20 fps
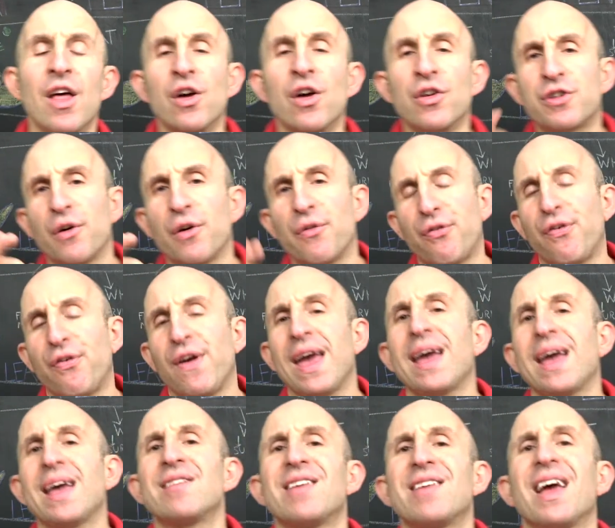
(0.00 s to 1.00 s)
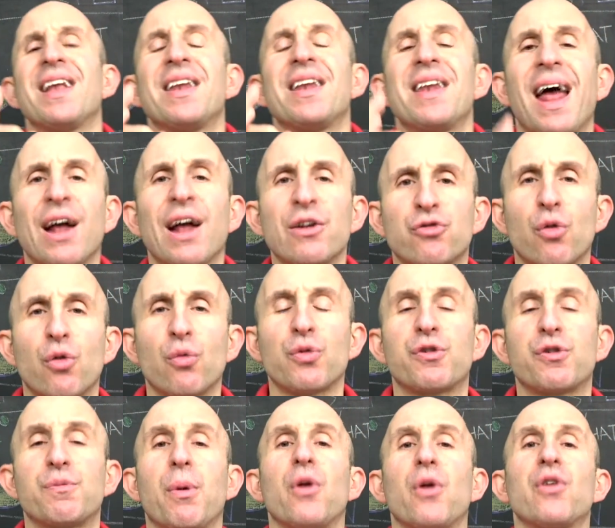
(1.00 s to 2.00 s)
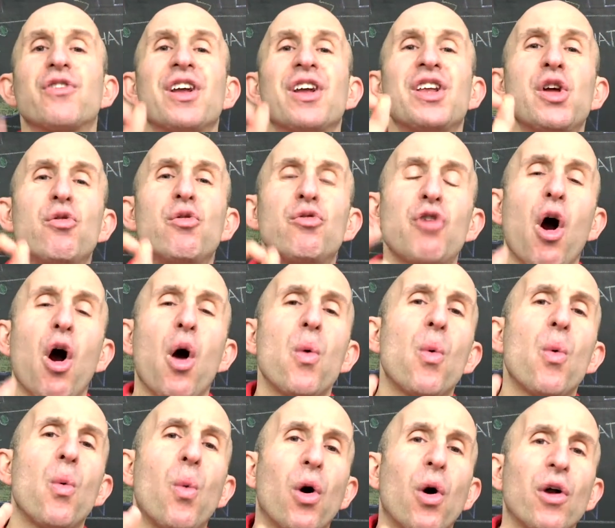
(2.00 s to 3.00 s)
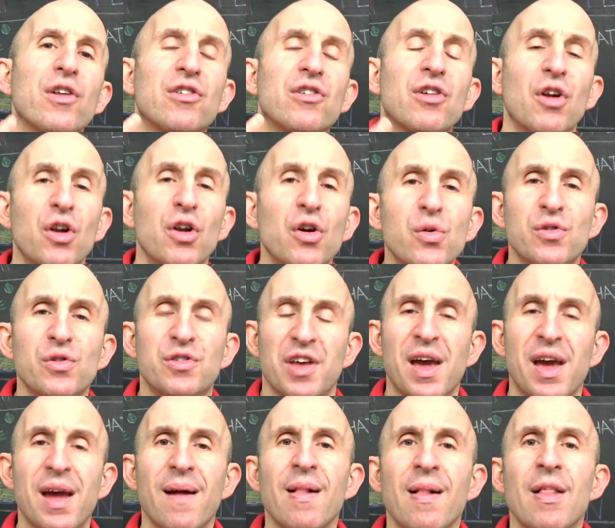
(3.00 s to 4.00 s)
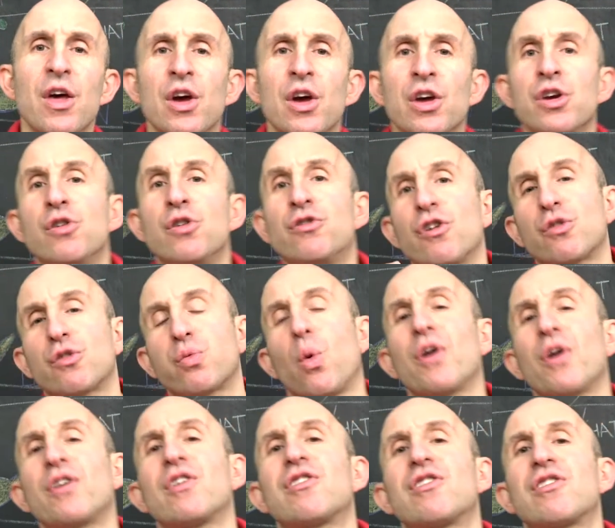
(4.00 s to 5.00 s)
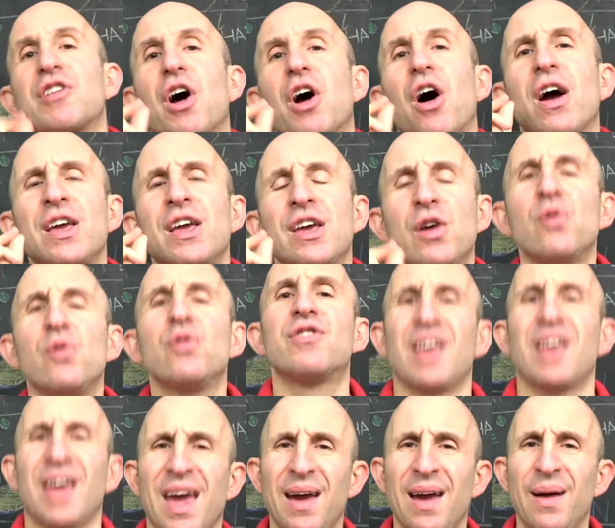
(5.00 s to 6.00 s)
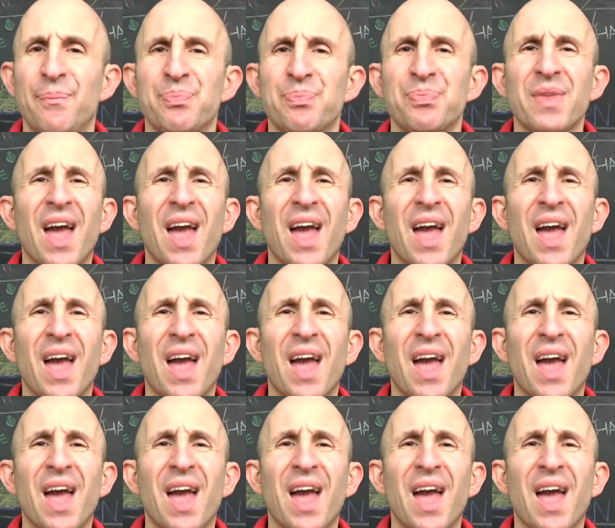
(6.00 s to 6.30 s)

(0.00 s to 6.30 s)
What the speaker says: So fear is a natural response, and you don't want to lose it, you just want to start using it.